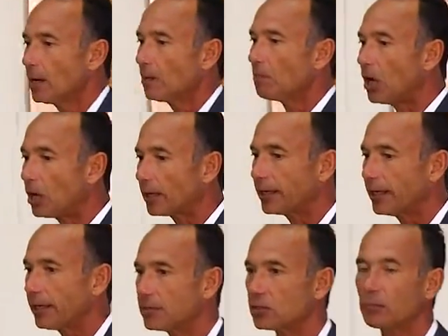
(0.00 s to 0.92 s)

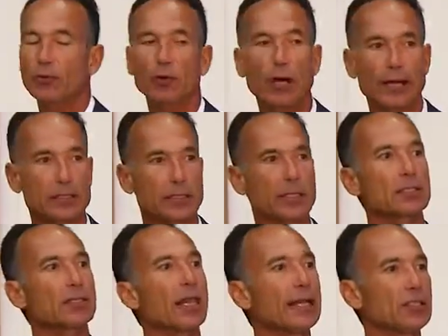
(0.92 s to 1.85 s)
marketing is a
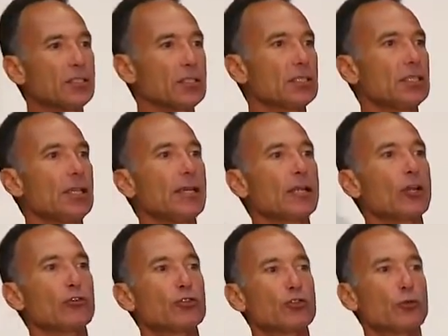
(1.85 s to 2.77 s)
process, licensing
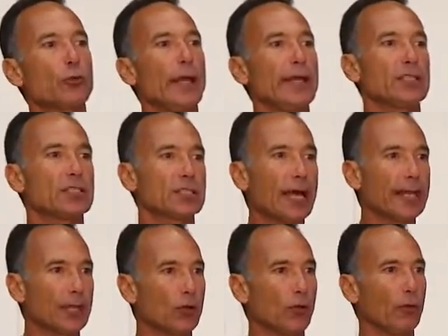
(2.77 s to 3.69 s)
goes through a
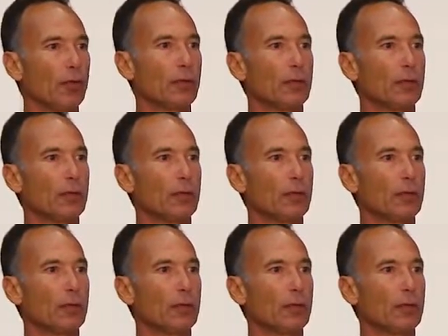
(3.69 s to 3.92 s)
cycle.